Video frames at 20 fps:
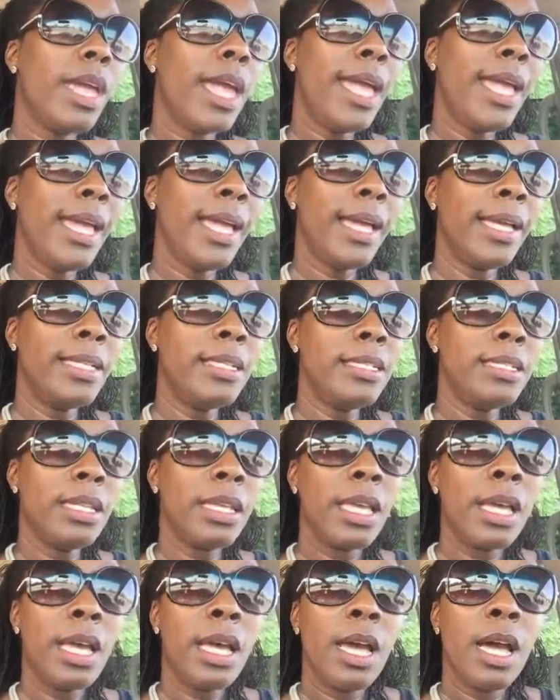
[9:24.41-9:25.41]
And
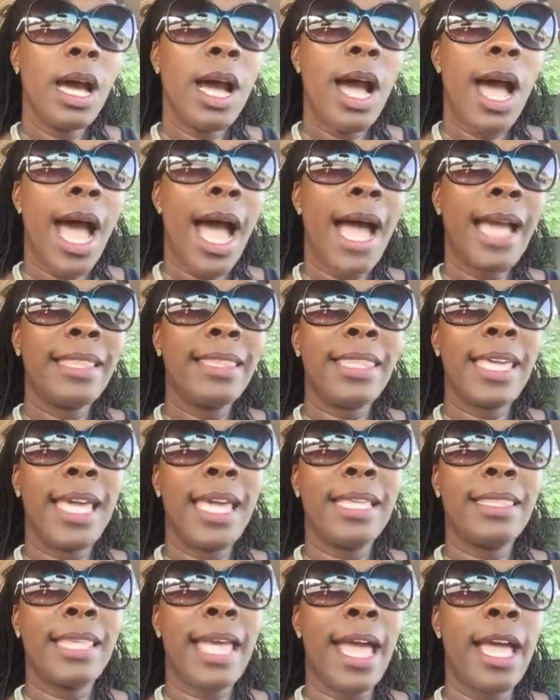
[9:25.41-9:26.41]
I
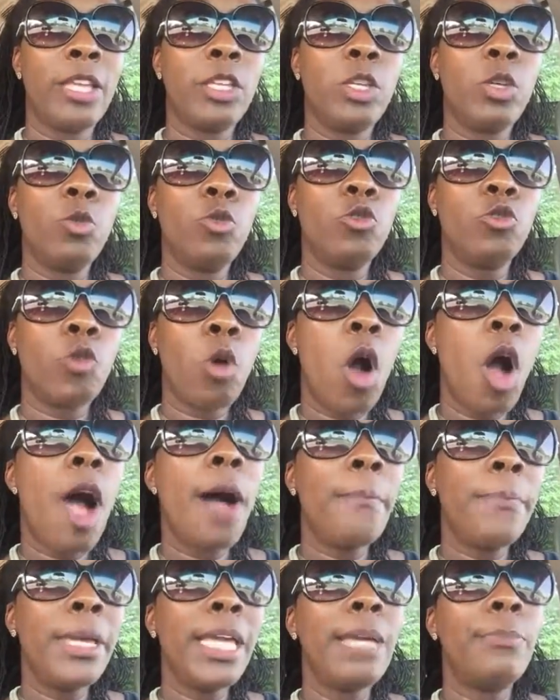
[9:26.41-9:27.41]
think that you
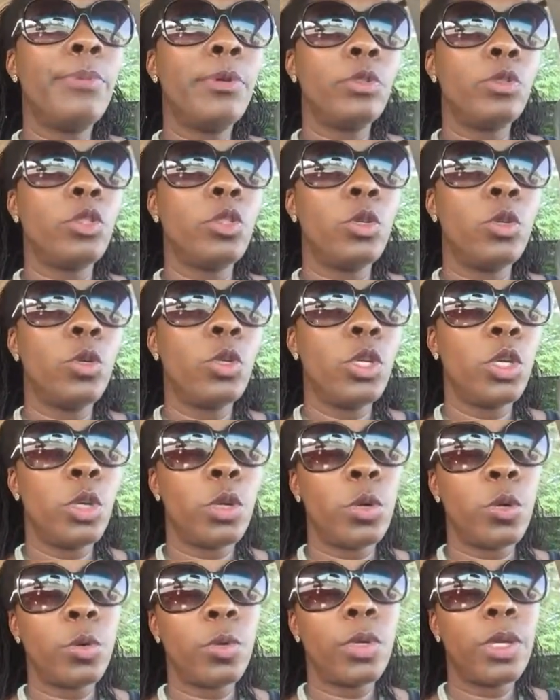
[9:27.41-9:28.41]
draw people to
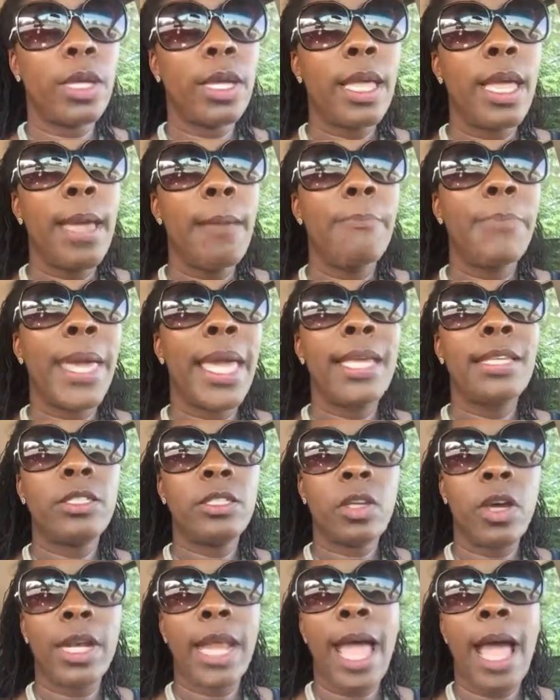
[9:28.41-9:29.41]
you
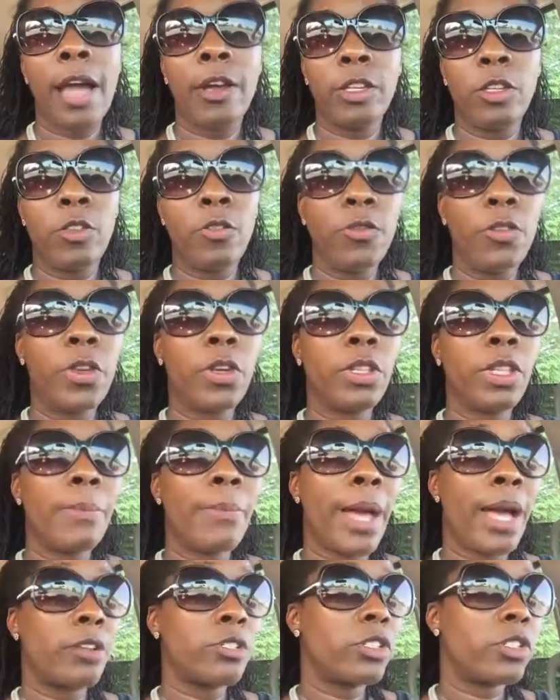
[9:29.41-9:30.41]
based on how you feel
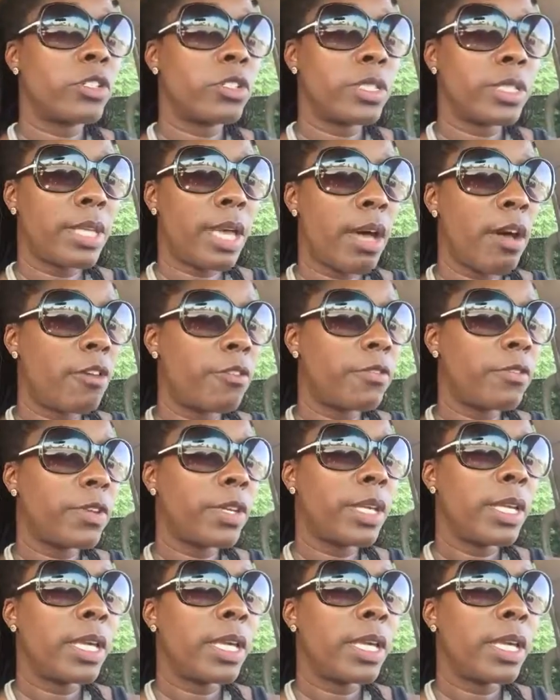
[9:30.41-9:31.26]
about yourself.